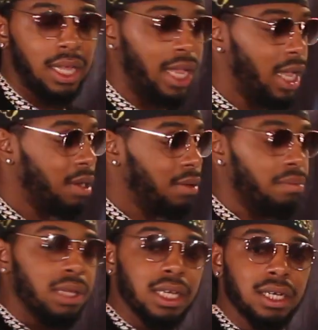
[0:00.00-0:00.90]

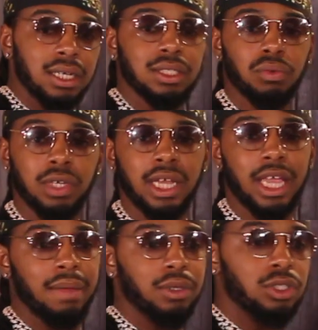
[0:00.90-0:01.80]
And because we are
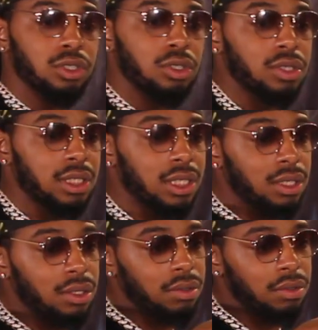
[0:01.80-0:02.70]
able to do the
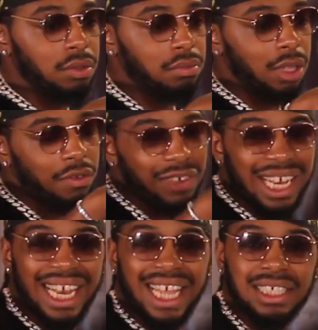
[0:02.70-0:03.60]
deal maybe for
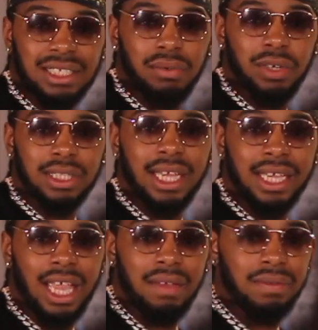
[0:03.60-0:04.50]
less than what they
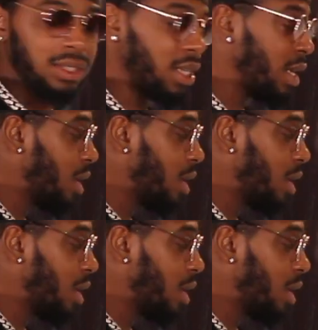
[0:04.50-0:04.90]
gave us,